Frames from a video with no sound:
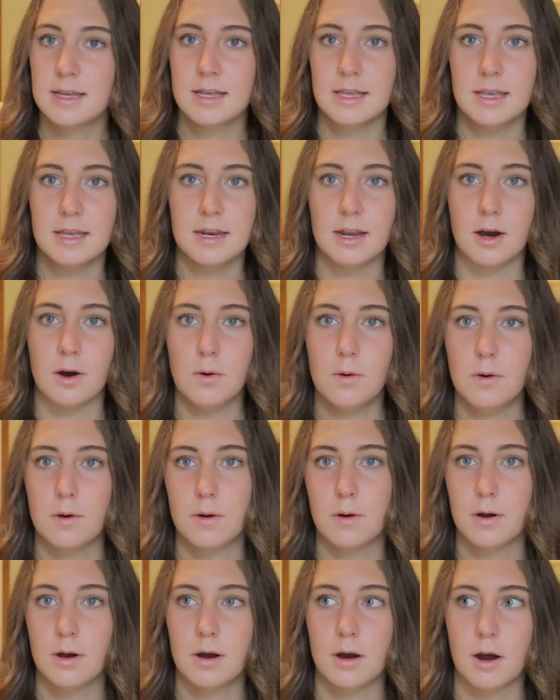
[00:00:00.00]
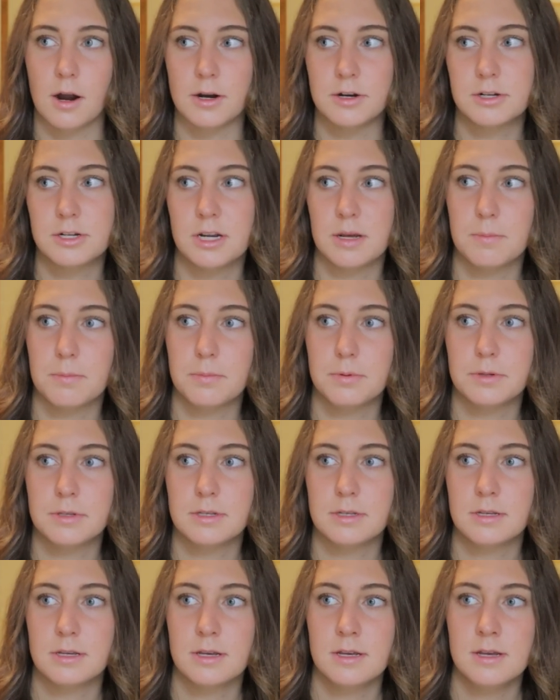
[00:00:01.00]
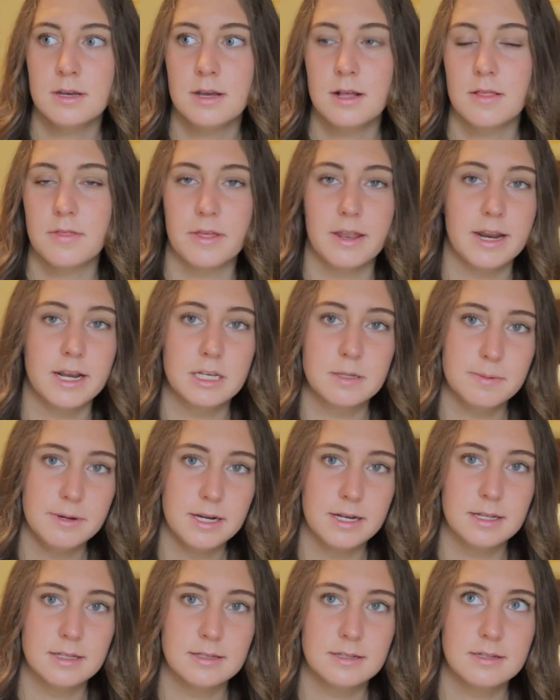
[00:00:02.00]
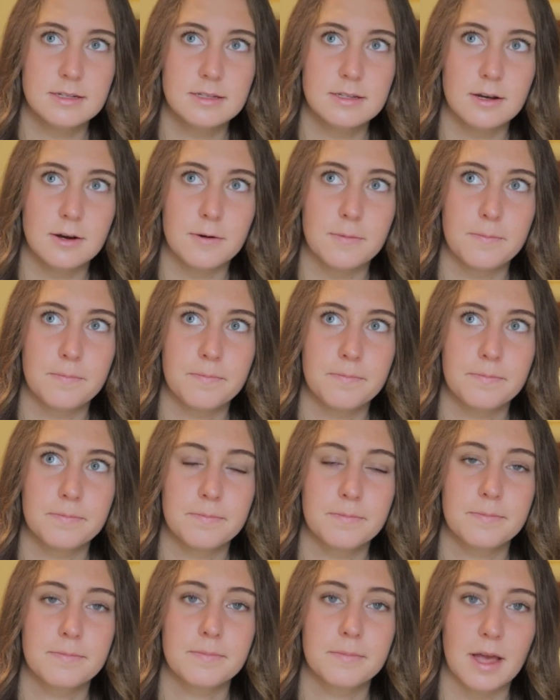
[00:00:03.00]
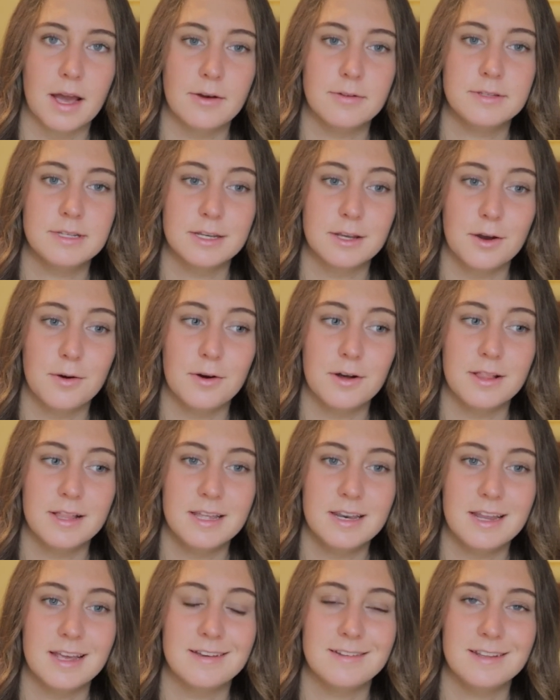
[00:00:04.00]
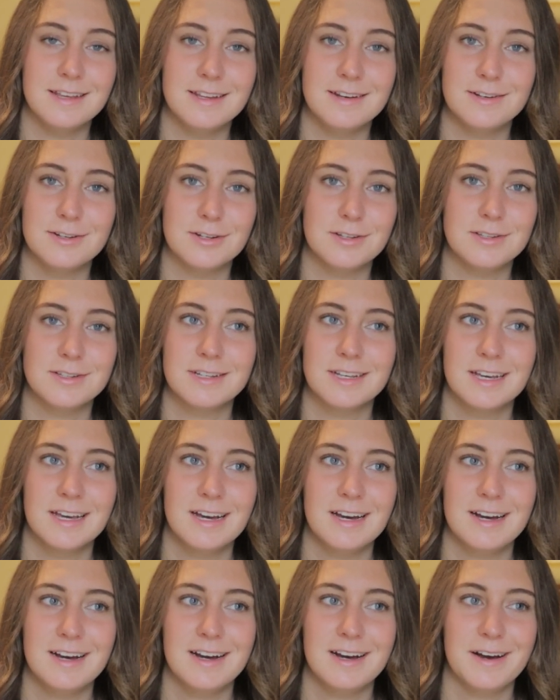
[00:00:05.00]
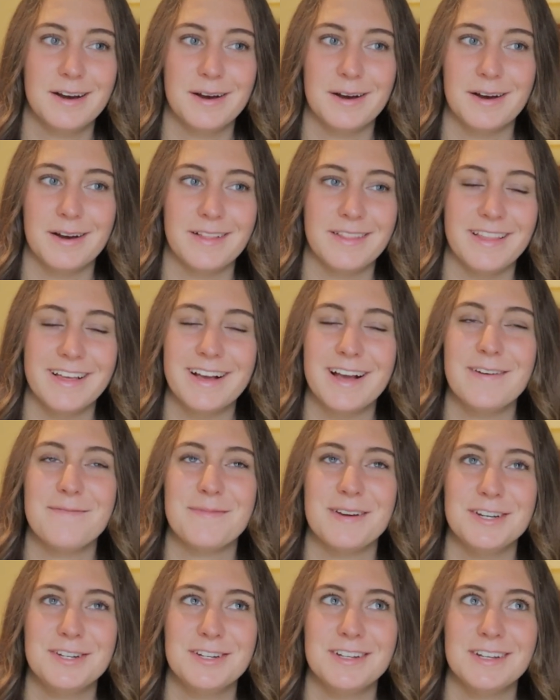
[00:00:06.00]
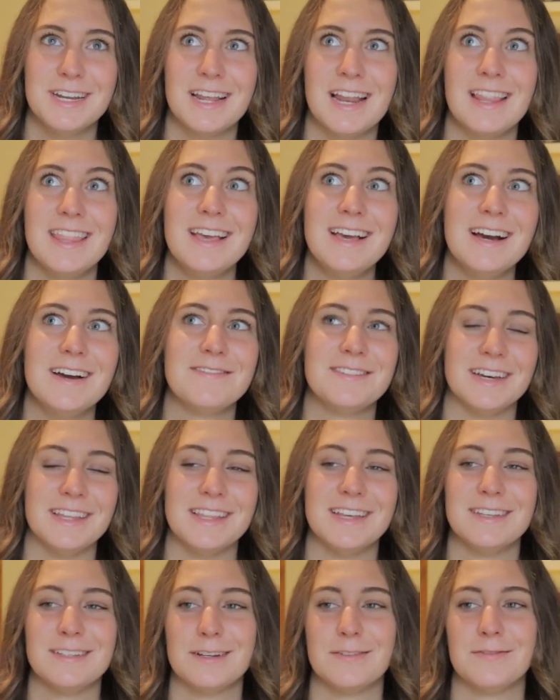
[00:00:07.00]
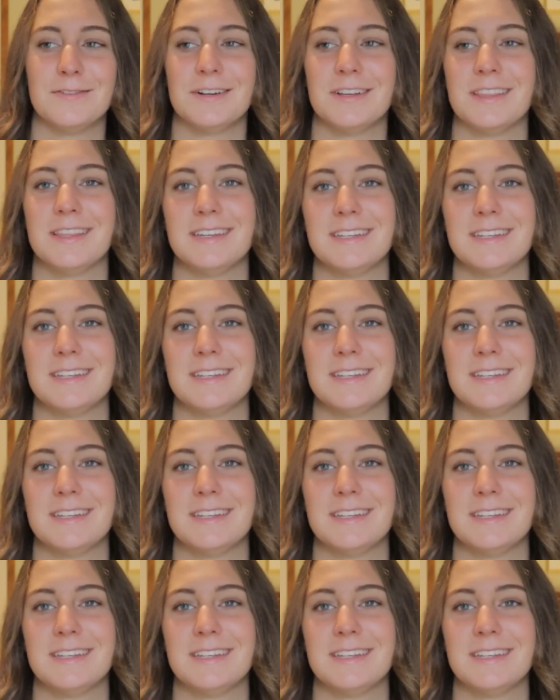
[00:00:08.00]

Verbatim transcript: you know, hardships that I experienced. So I would say go all in, and then just, like I've mentioned, and I think I've done this over the